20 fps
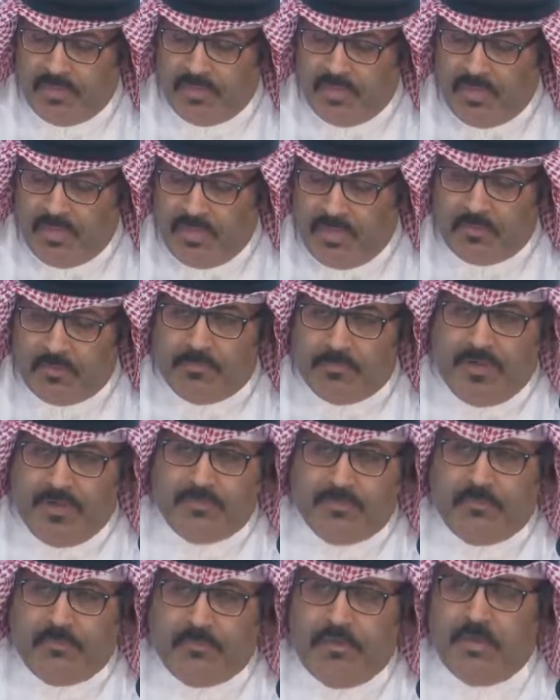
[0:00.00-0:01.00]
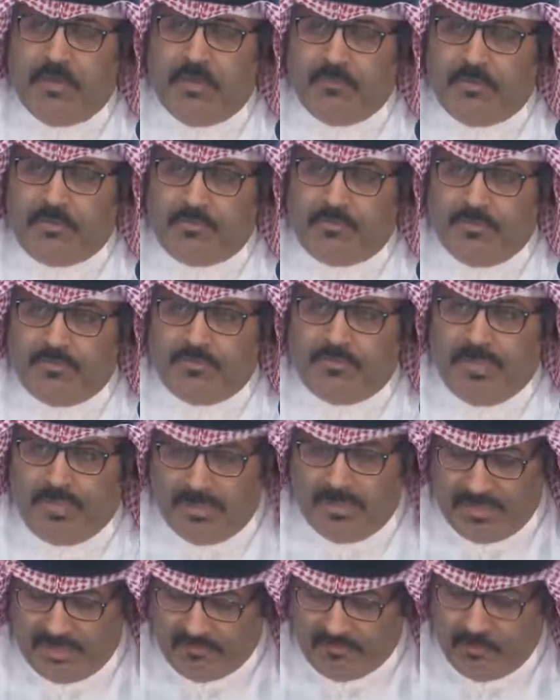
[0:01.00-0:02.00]
going to have 4
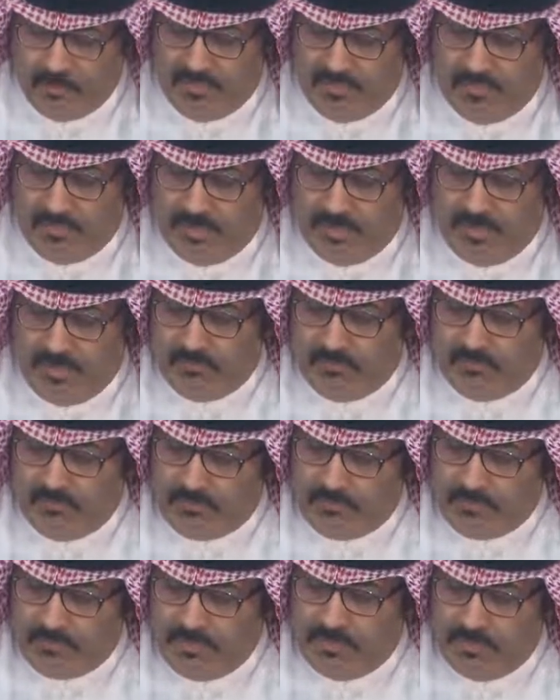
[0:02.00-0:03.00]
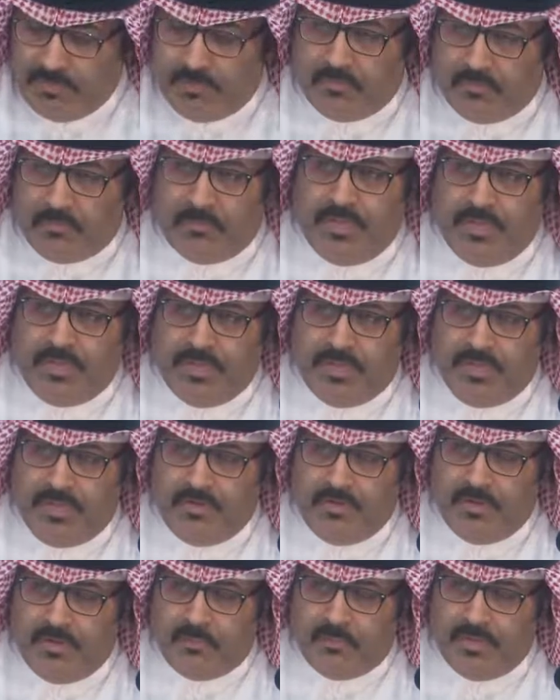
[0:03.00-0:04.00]
main pillars
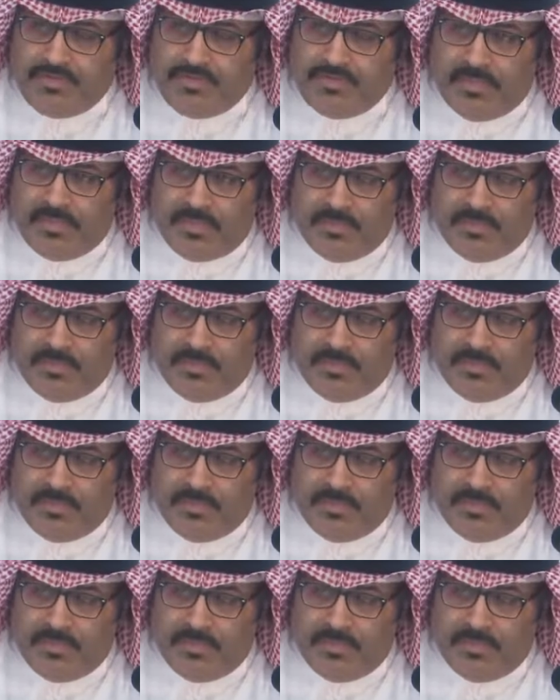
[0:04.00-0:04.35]
regarding the